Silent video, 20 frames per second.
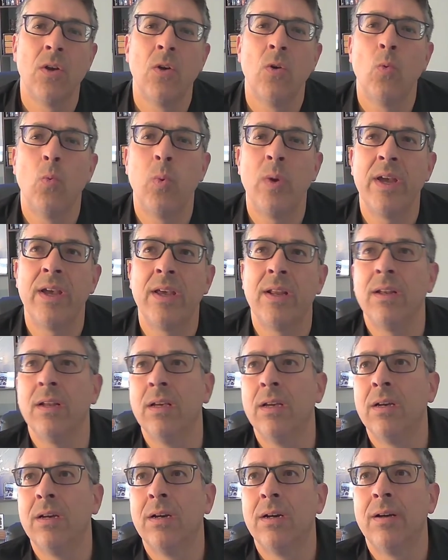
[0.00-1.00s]
When
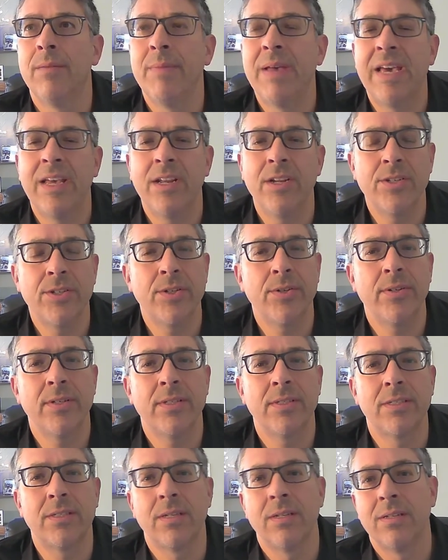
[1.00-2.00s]
a manager
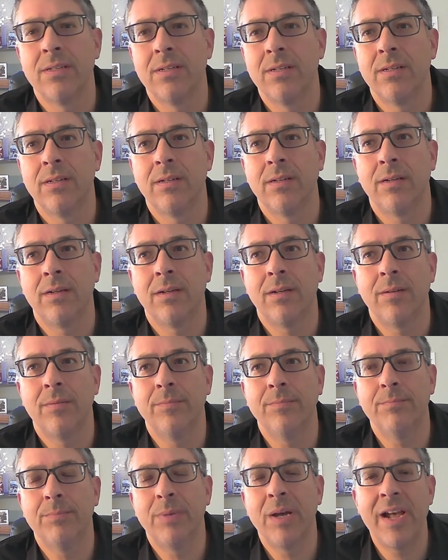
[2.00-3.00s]
is
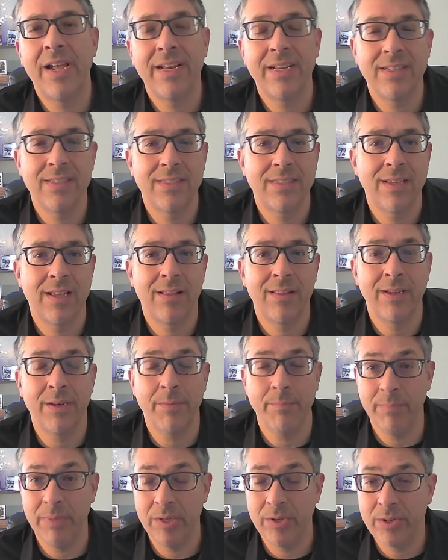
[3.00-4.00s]
buying and
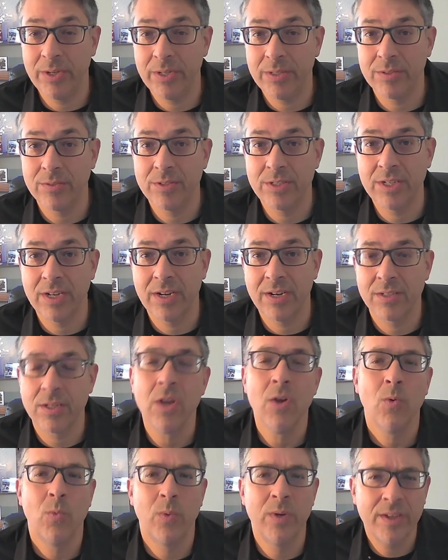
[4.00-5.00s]
selling millions of shares,
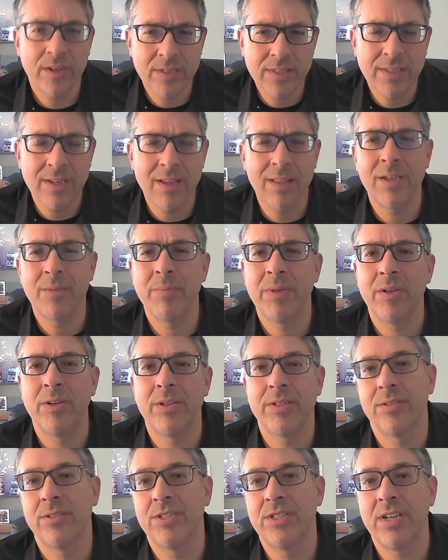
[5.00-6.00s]
when they're selling millions
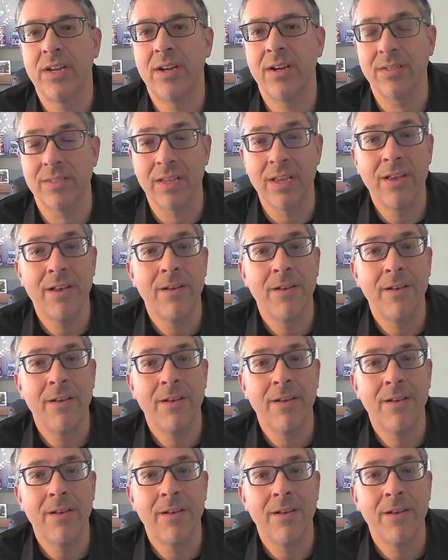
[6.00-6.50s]
of shares,